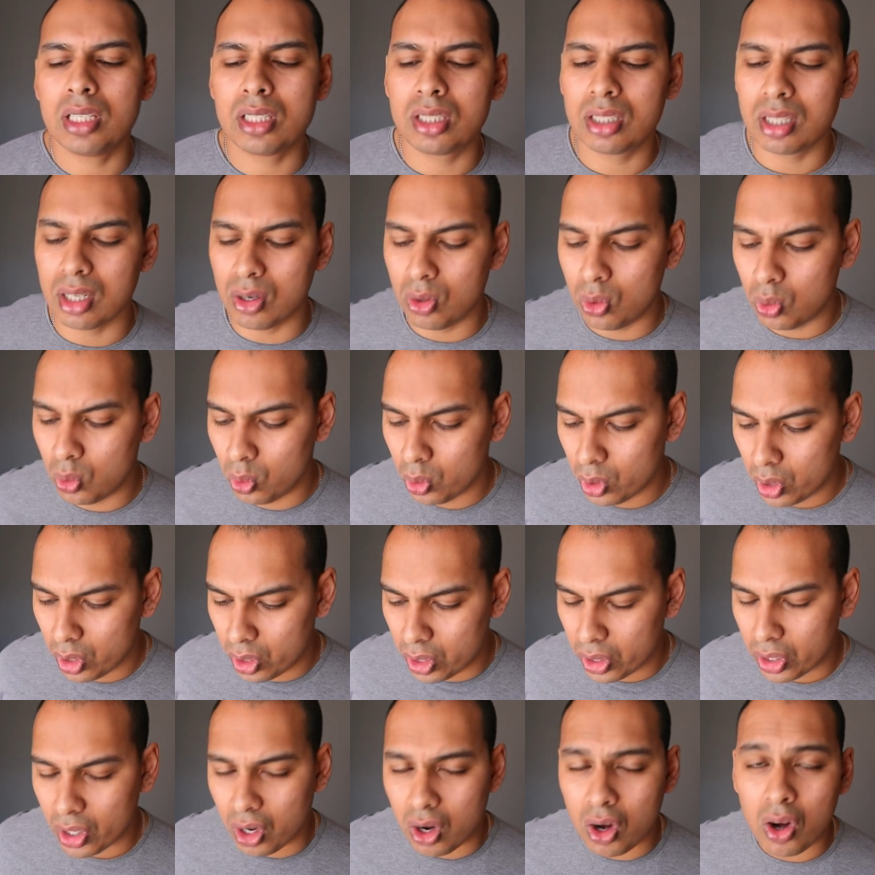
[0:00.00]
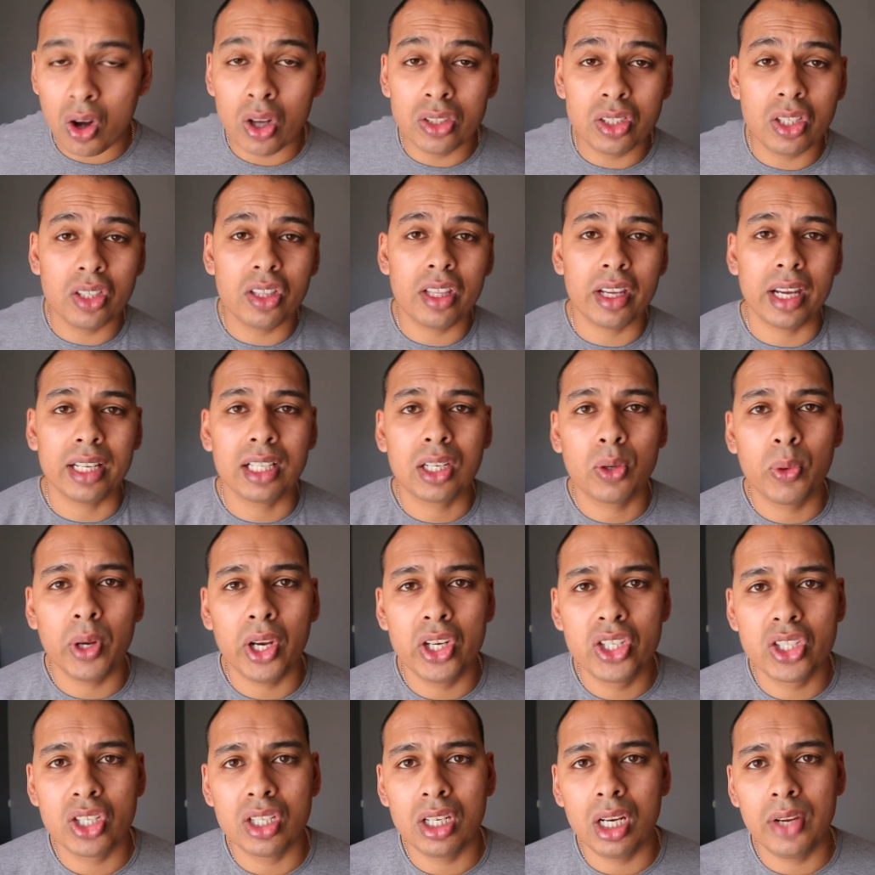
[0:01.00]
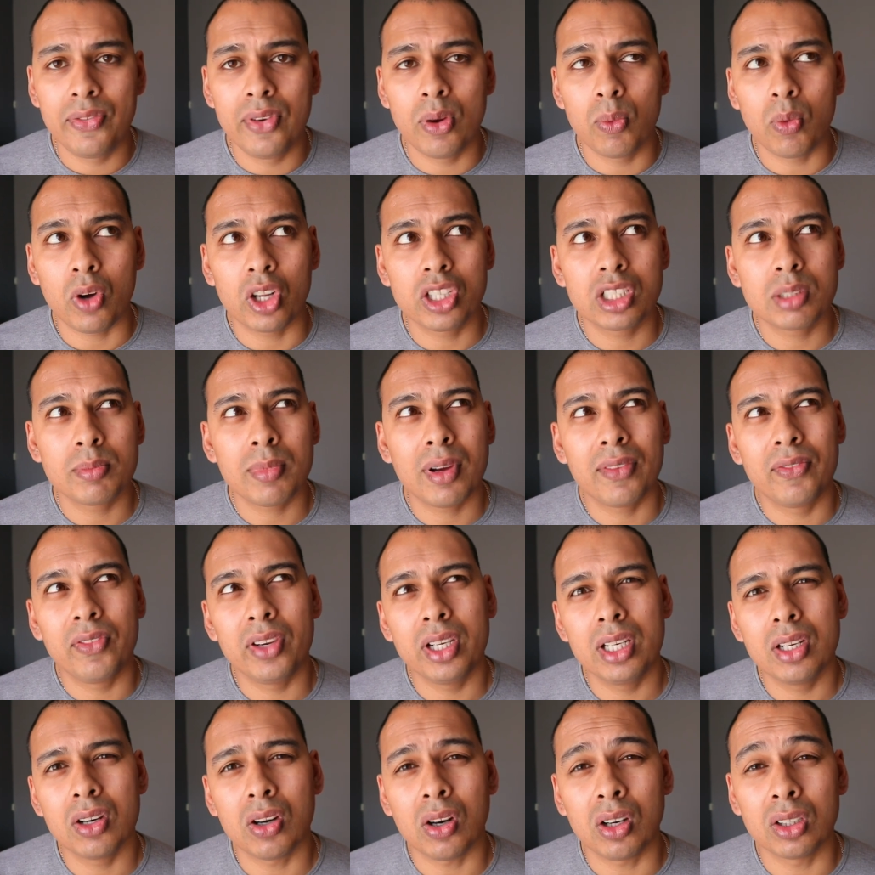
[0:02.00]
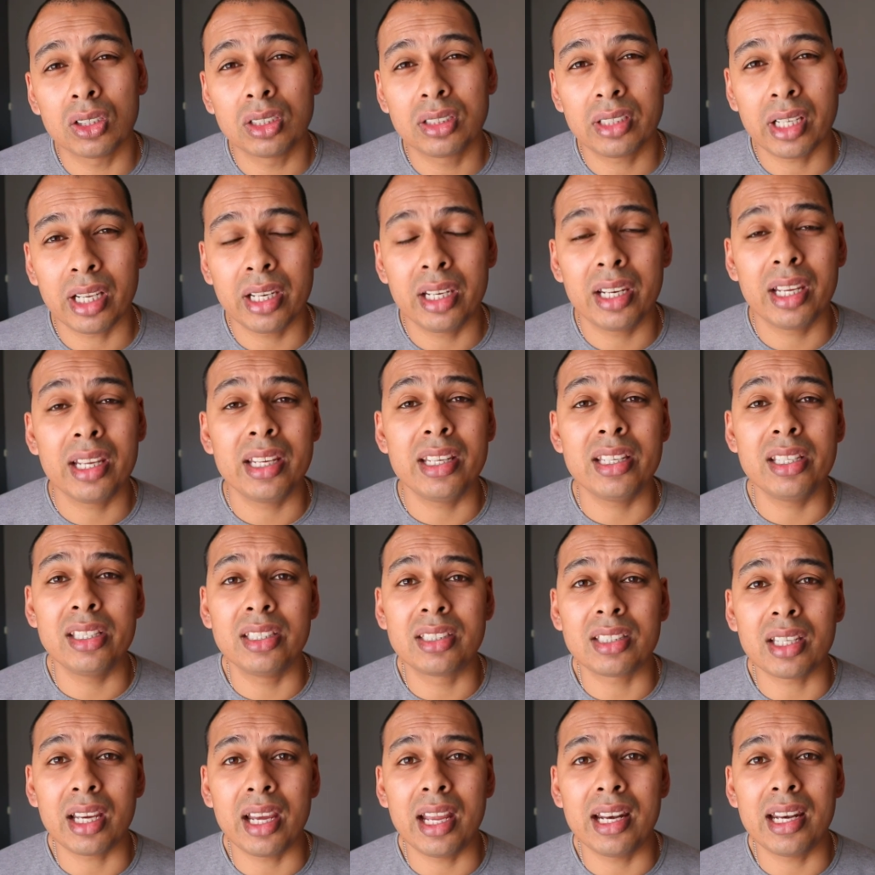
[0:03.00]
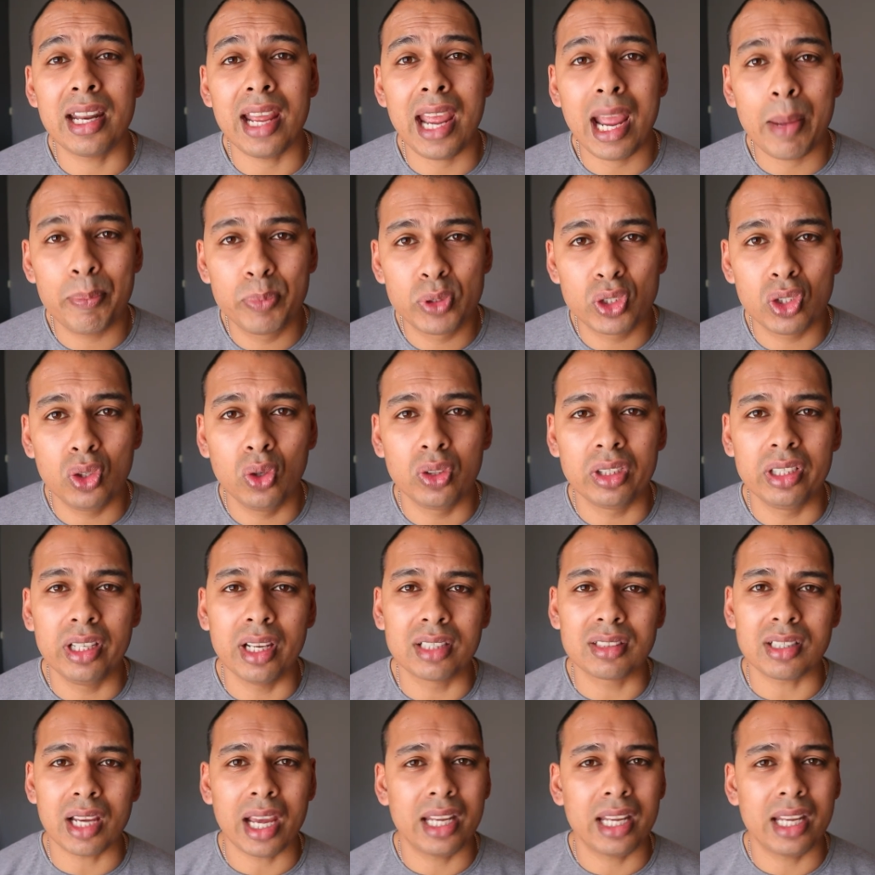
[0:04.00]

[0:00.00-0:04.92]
So the answer to that question, if you watched my video on Sunday, is an absolute yes.